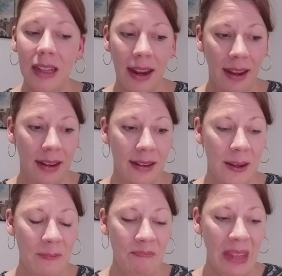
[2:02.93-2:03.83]
hand.
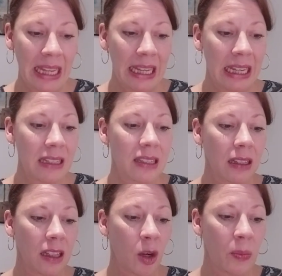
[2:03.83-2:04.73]
It's the
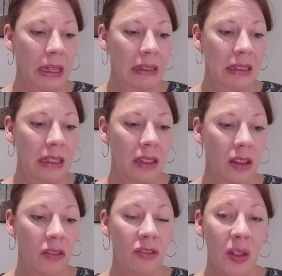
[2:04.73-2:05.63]
little bits,
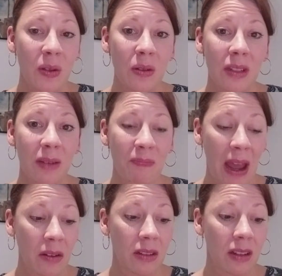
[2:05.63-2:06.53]
the views and
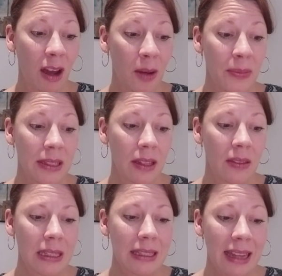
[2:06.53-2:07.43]
mountaintops,
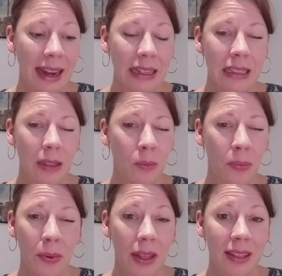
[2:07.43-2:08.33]
the sights and
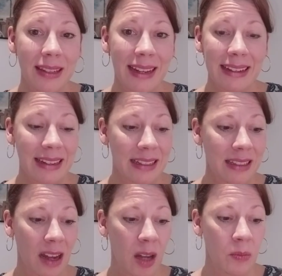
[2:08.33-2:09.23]
breathtaking
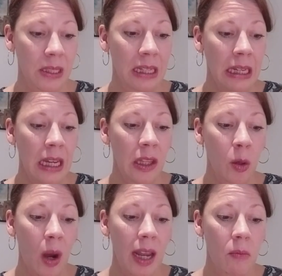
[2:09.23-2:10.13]
stops, the
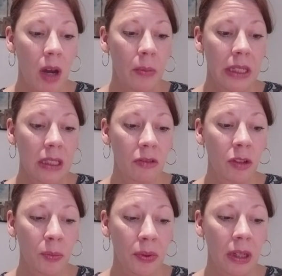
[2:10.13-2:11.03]
quiet moments of
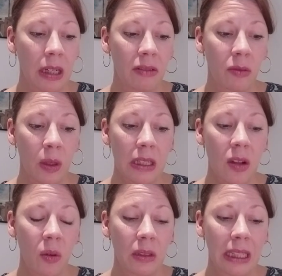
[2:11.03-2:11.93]
reprieve where it's
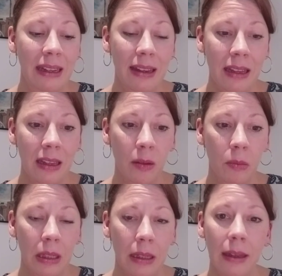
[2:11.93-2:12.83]
only him
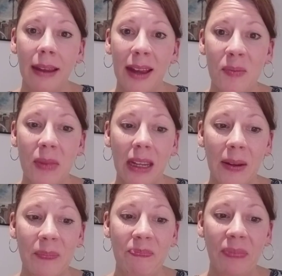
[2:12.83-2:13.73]
and
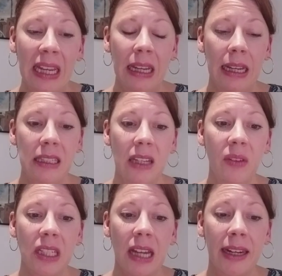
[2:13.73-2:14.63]
me. It's in
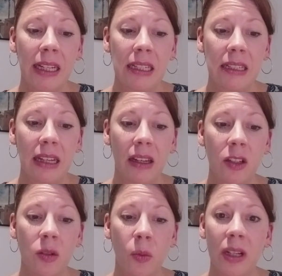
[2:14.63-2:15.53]
the tiny
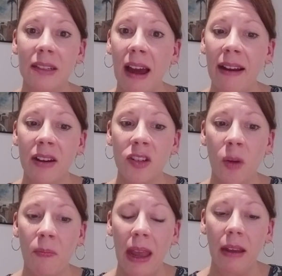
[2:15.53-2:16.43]
details where desires are
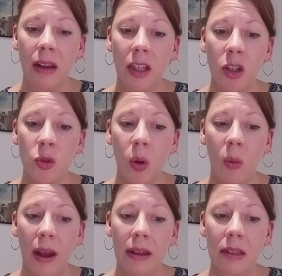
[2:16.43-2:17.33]
met in unusual
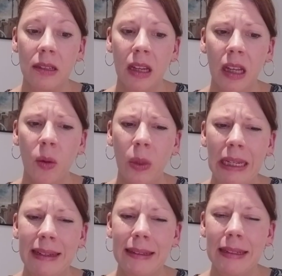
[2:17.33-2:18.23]
ways, when
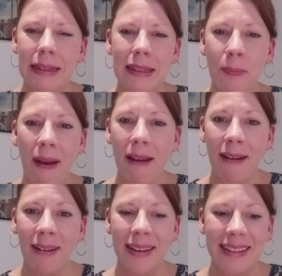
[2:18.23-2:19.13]
he sees my
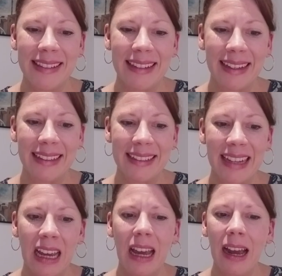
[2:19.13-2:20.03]
heart and says,
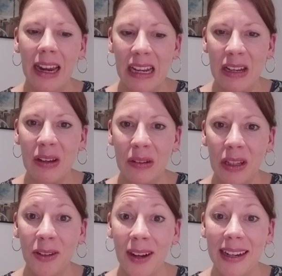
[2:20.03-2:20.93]
I know
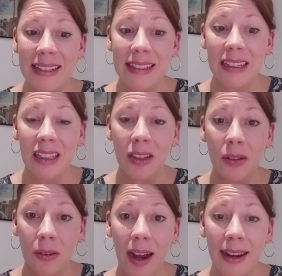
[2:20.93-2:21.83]
you, I see
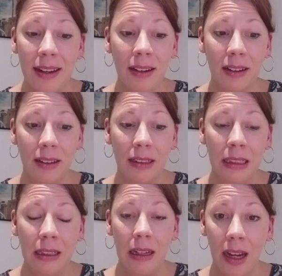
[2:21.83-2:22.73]
you, I hear,
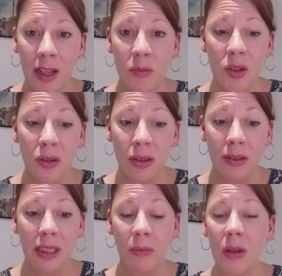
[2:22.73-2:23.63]
I am
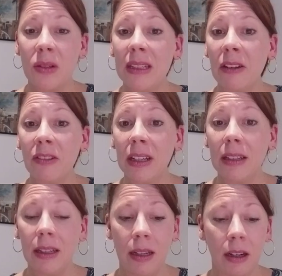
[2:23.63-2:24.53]
truly most
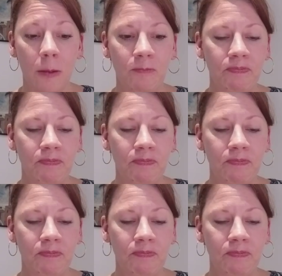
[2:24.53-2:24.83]
definitely near.